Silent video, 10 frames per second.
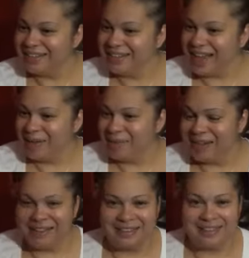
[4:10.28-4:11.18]
I
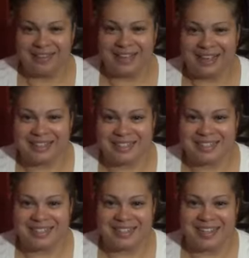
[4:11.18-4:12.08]
mean that's
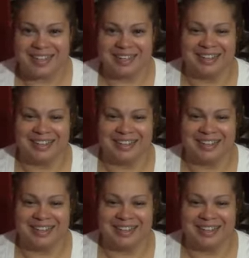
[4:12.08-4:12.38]
just it